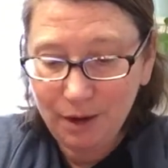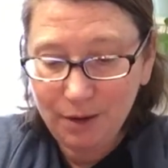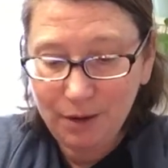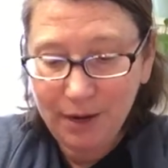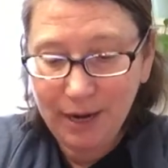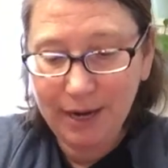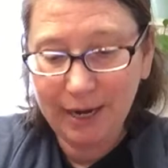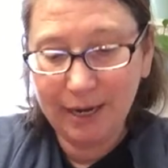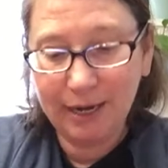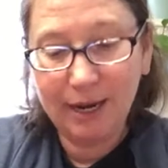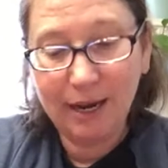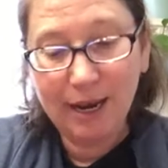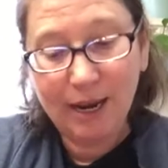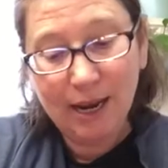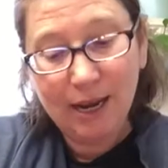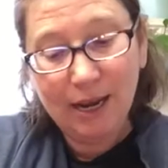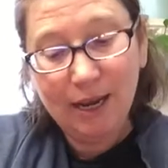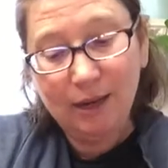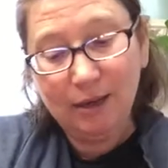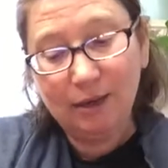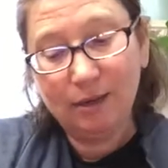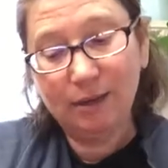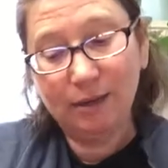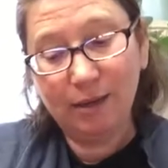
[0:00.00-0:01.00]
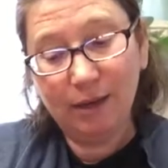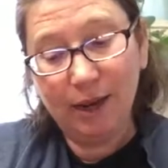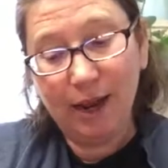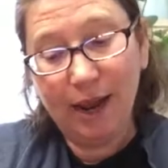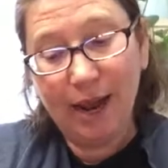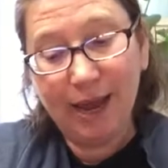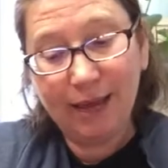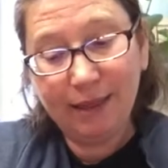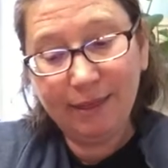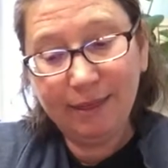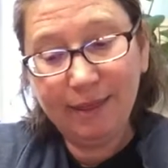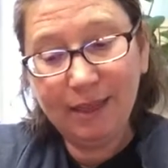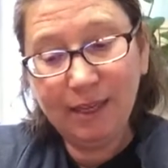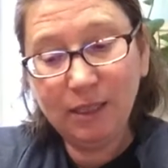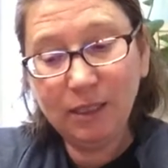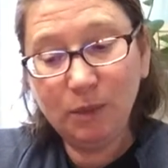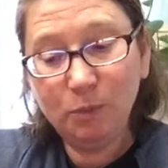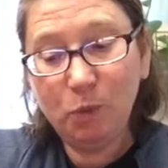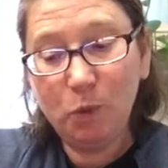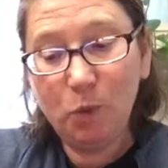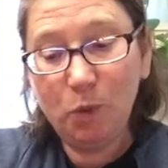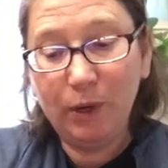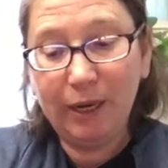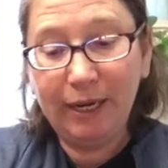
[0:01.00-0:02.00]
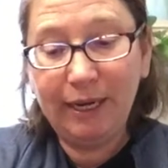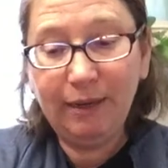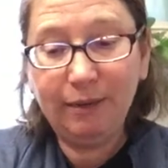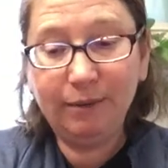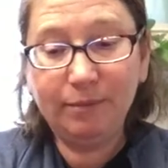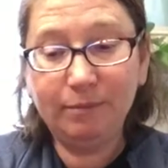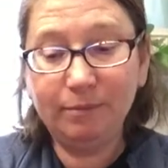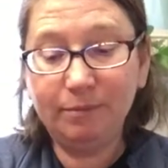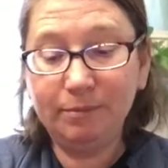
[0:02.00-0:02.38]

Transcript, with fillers: All right, at this point,